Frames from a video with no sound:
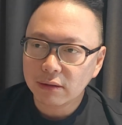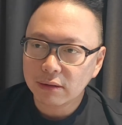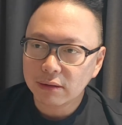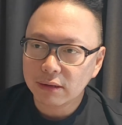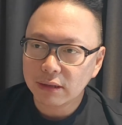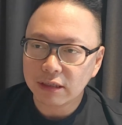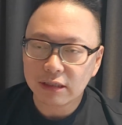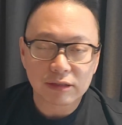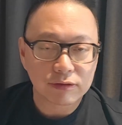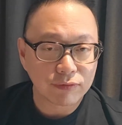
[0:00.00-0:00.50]

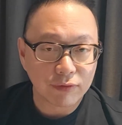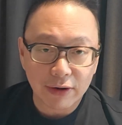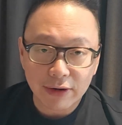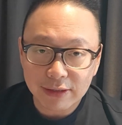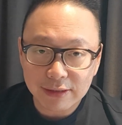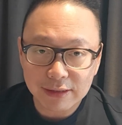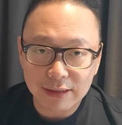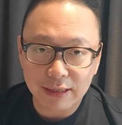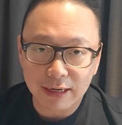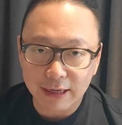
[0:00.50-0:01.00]
is very
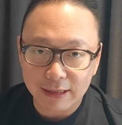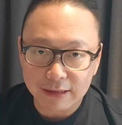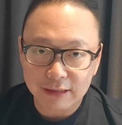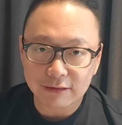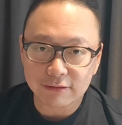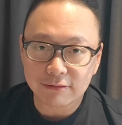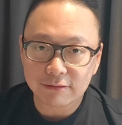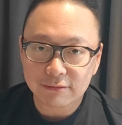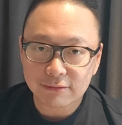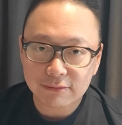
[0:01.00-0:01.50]

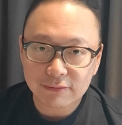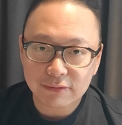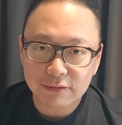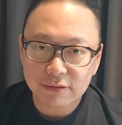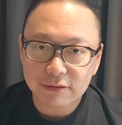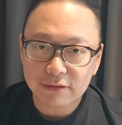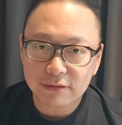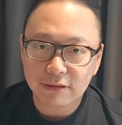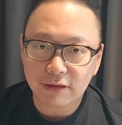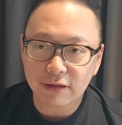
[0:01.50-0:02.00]
selective.
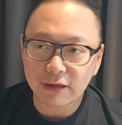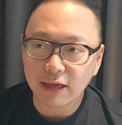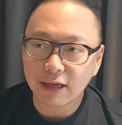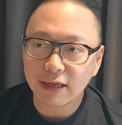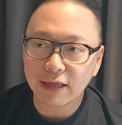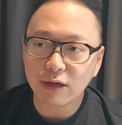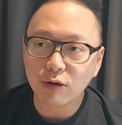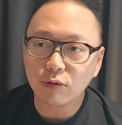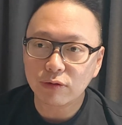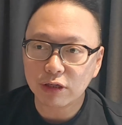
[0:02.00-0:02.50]
Okay,
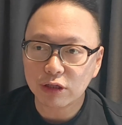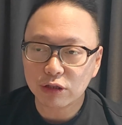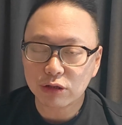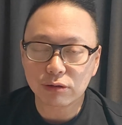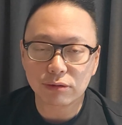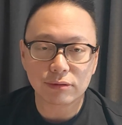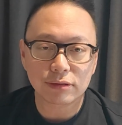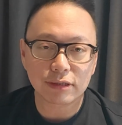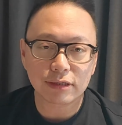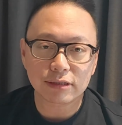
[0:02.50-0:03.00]
he only
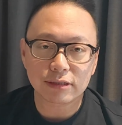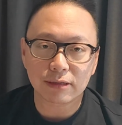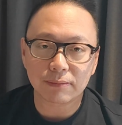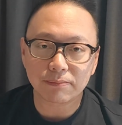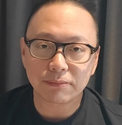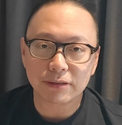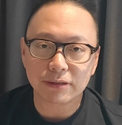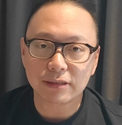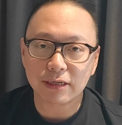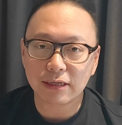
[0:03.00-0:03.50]
chooses the
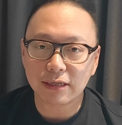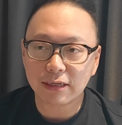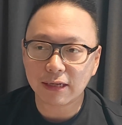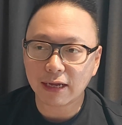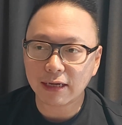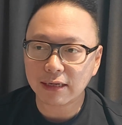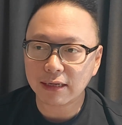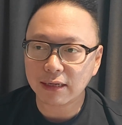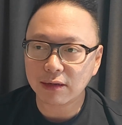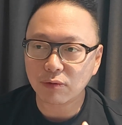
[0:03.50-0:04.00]
person
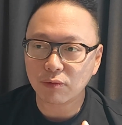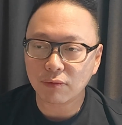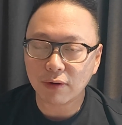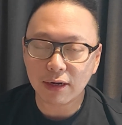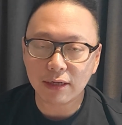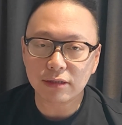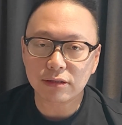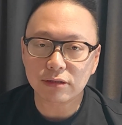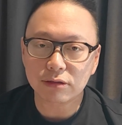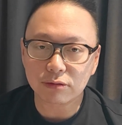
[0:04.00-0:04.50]
that he
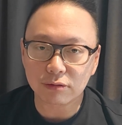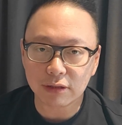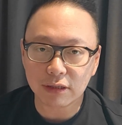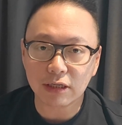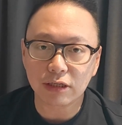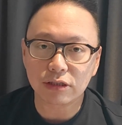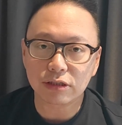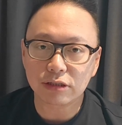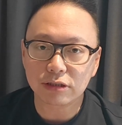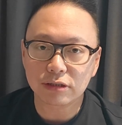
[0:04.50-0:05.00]
wants to
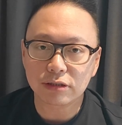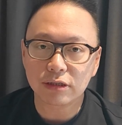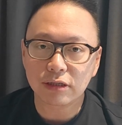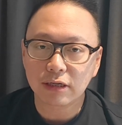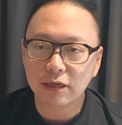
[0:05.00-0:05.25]
teach.